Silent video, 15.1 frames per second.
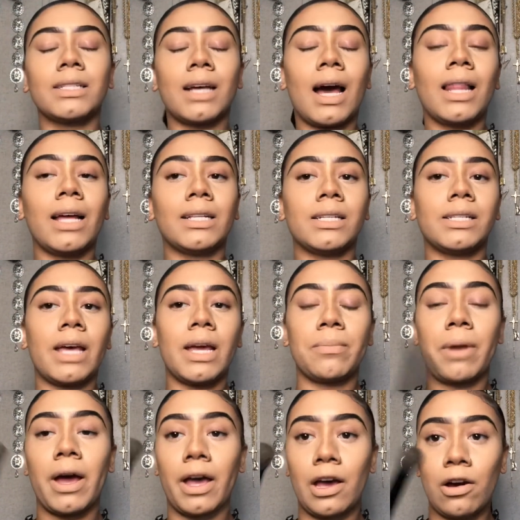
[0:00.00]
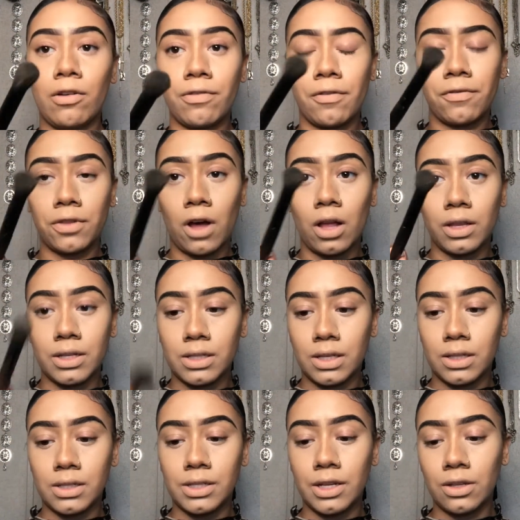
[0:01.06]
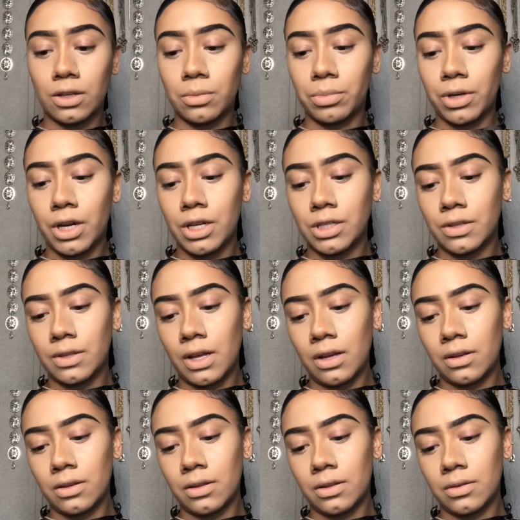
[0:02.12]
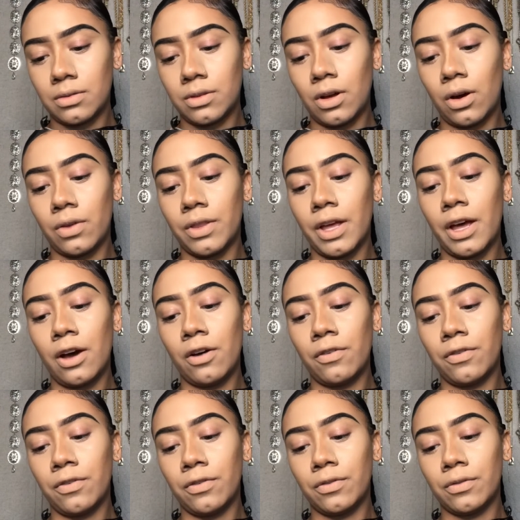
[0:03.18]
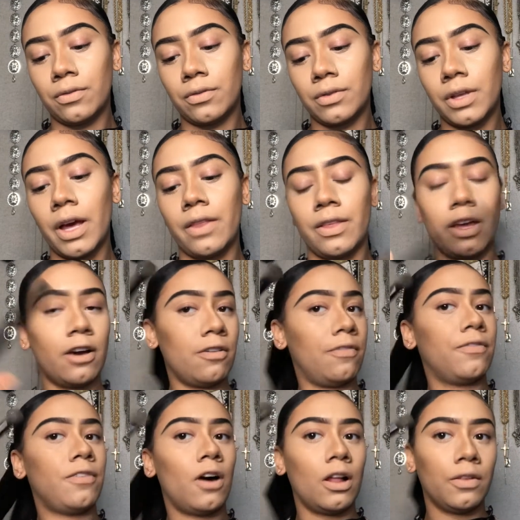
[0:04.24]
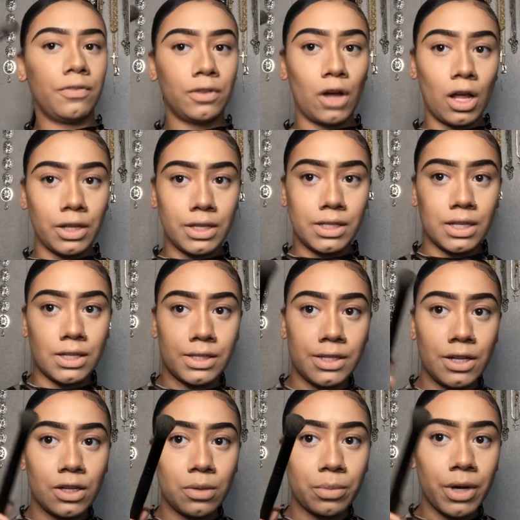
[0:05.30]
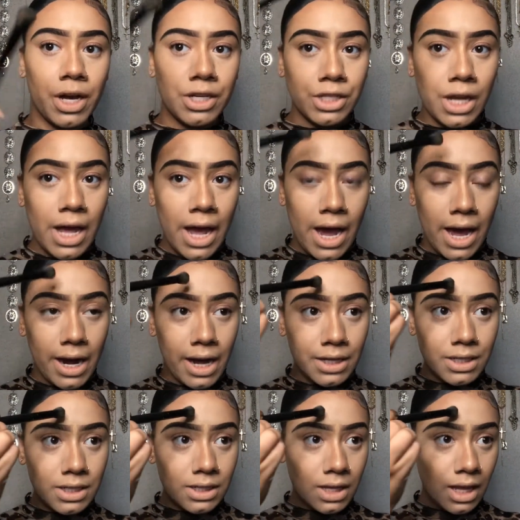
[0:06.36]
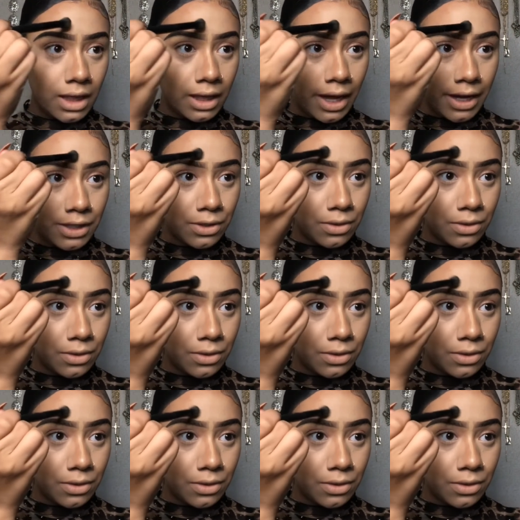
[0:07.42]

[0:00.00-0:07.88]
like to take my e.l.f. Flawless Concealer brush. Is that? No, the e.l.f. Yeah, the e.l.f. Flawless Concealer brush. And I just like to